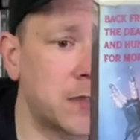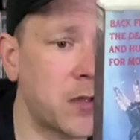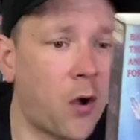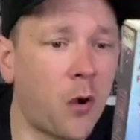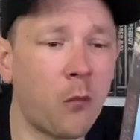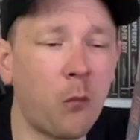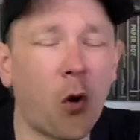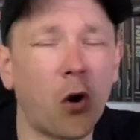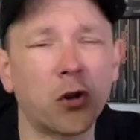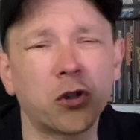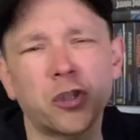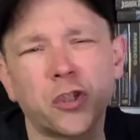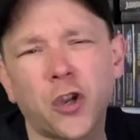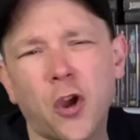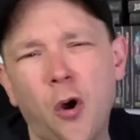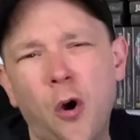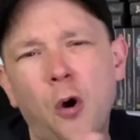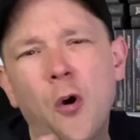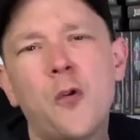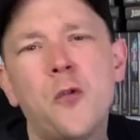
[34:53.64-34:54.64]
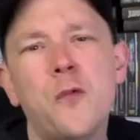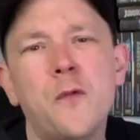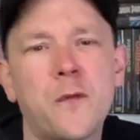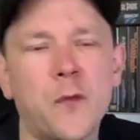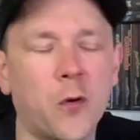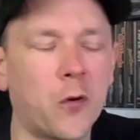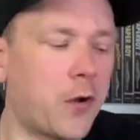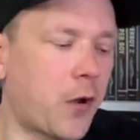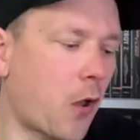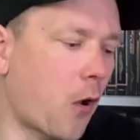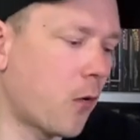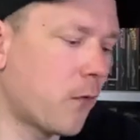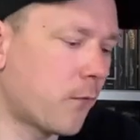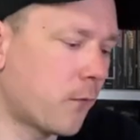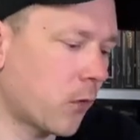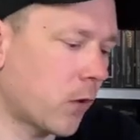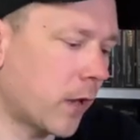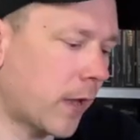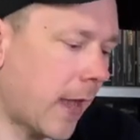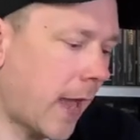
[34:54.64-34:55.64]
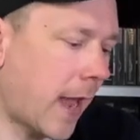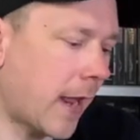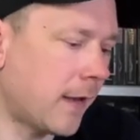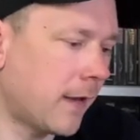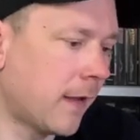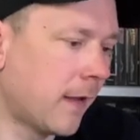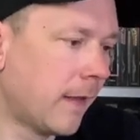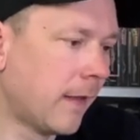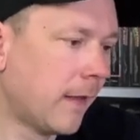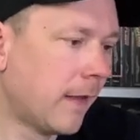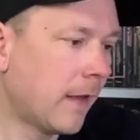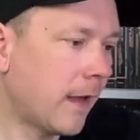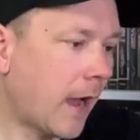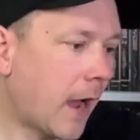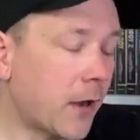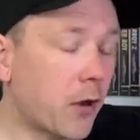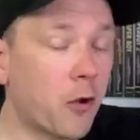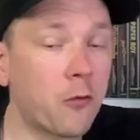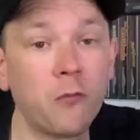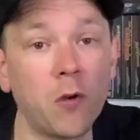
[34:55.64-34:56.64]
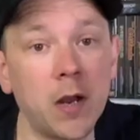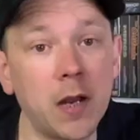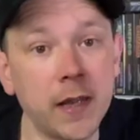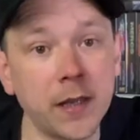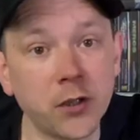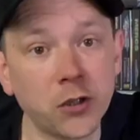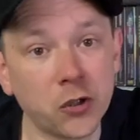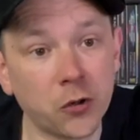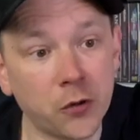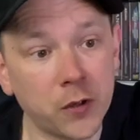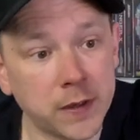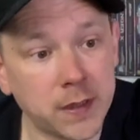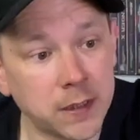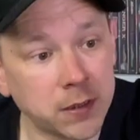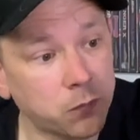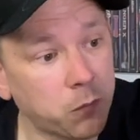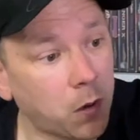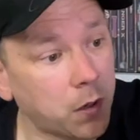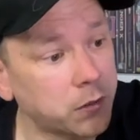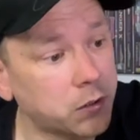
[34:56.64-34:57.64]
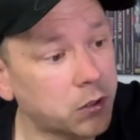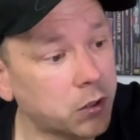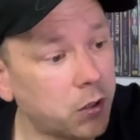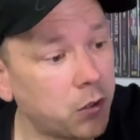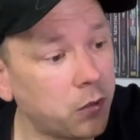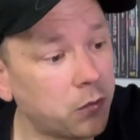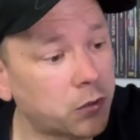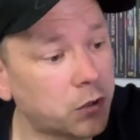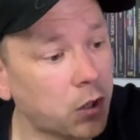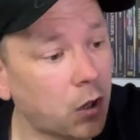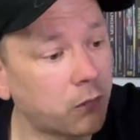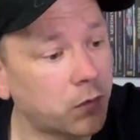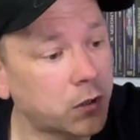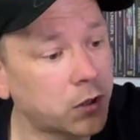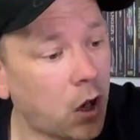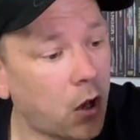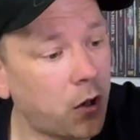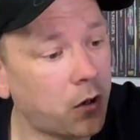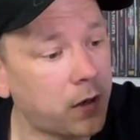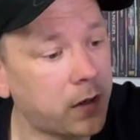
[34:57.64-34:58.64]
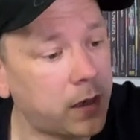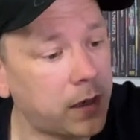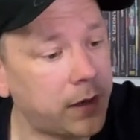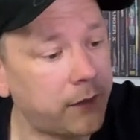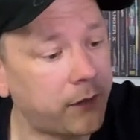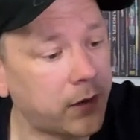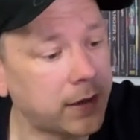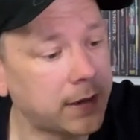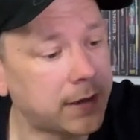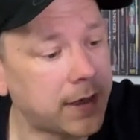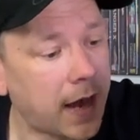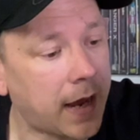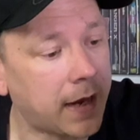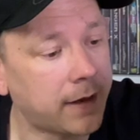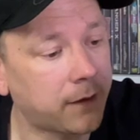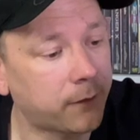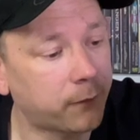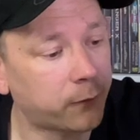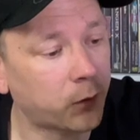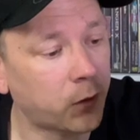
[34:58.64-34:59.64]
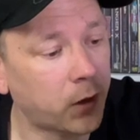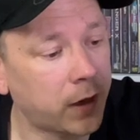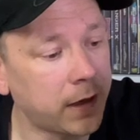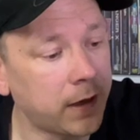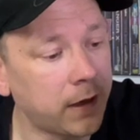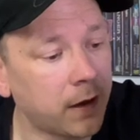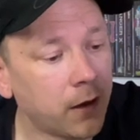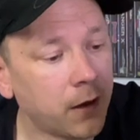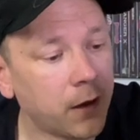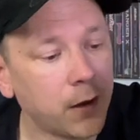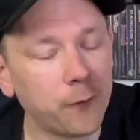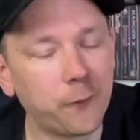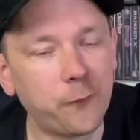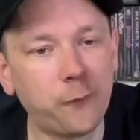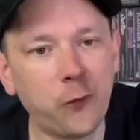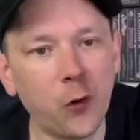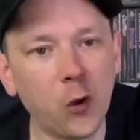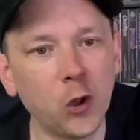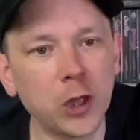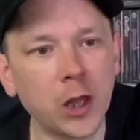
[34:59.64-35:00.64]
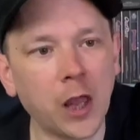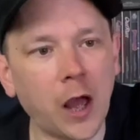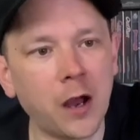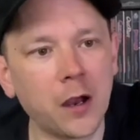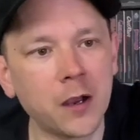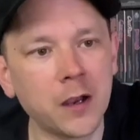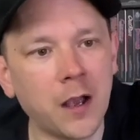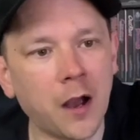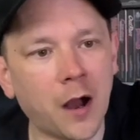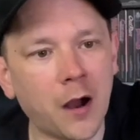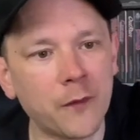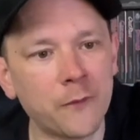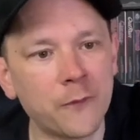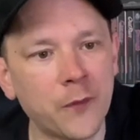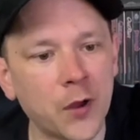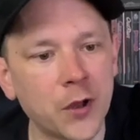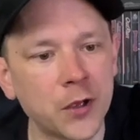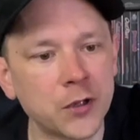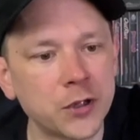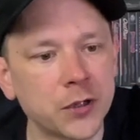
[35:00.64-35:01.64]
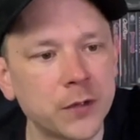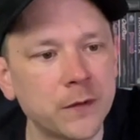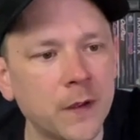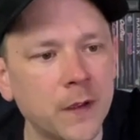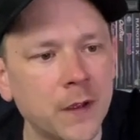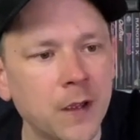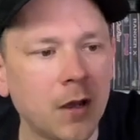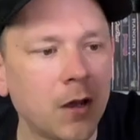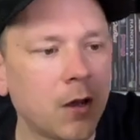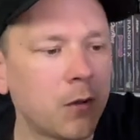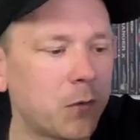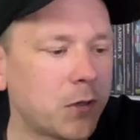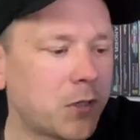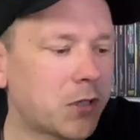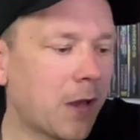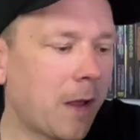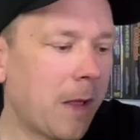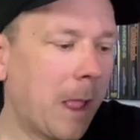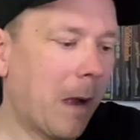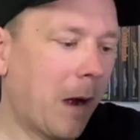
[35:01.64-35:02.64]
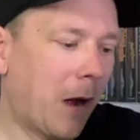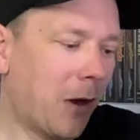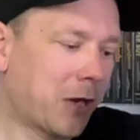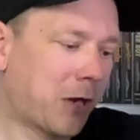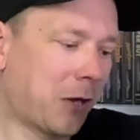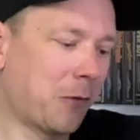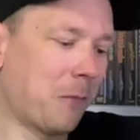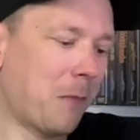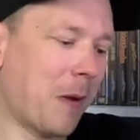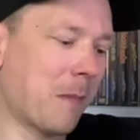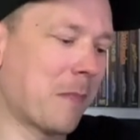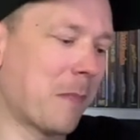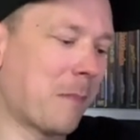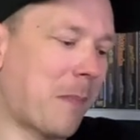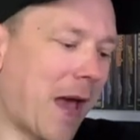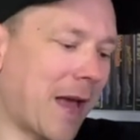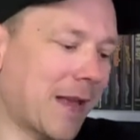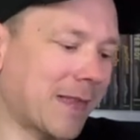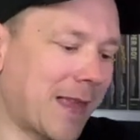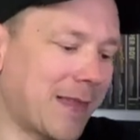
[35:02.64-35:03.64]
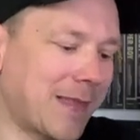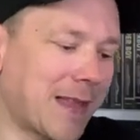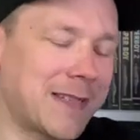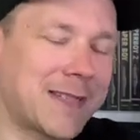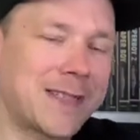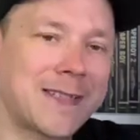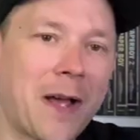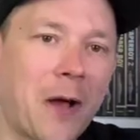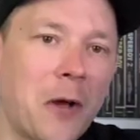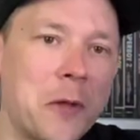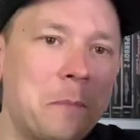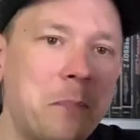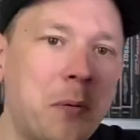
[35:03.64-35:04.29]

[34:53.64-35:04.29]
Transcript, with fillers: that I watched over and over again. And I really enjoyed this one too. So Return of the Living Dead 3, full uncut version. Which I can remember back then they started